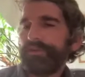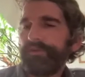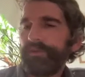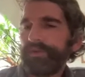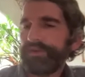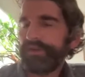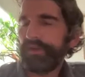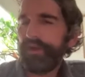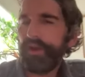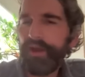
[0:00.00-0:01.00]
The first
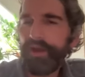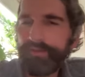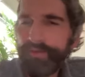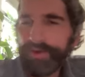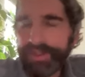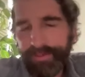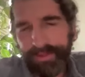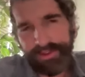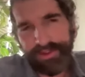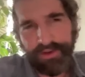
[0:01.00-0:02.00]

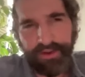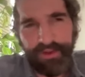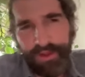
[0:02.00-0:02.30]
episode and